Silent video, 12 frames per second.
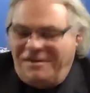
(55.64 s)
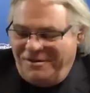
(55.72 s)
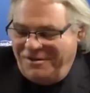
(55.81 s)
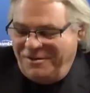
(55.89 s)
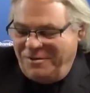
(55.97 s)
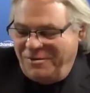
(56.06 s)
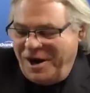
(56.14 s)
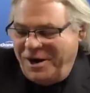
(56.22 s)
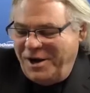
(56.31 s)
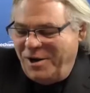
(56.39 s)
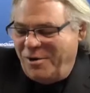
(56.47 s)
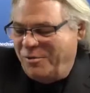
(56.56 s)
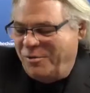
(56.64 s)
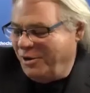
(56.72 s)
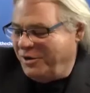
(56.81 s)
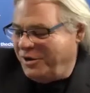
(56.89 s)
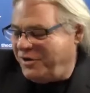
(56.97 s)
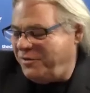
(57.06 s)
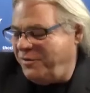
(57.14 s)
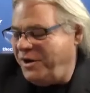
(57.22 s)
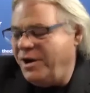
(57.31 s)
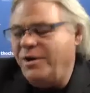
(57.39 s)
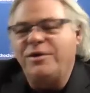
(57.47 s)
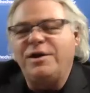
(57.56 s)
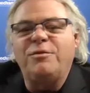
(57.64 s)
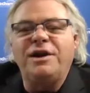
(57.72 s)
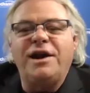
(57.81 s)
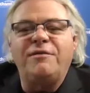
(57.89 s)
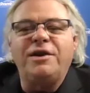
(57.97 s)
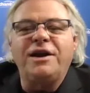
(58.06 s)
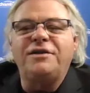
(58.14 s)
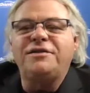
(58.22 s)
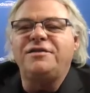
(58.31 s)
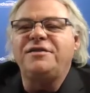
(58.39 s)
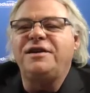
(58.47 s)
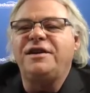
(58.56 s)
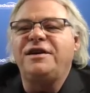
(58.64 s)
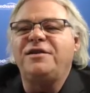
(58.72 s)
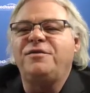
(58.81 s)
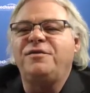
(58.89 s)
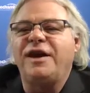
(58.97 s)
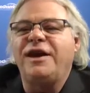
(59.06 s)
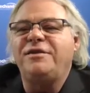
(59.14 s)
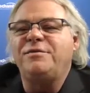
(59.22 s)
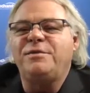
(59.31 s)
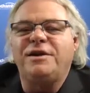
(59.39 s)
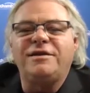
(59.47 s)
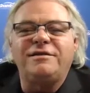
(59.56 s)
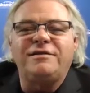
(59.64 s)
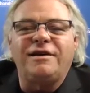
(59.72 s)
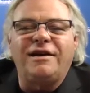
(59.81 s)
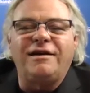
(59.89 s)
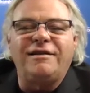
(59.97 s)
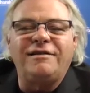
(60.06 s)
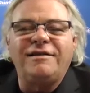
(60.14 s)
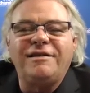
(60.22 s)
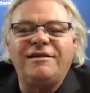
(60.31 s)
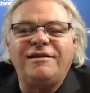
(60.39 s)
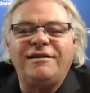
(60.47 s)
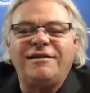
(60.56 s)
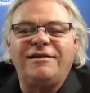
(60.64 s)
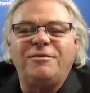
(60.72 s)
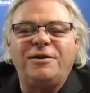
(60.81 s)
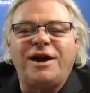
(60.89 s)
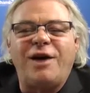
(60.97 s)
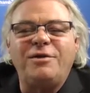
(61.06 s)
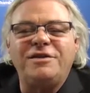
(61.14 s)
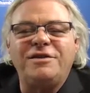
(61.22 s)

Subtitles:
the radio world, the sphere that we never get to see his face, but we always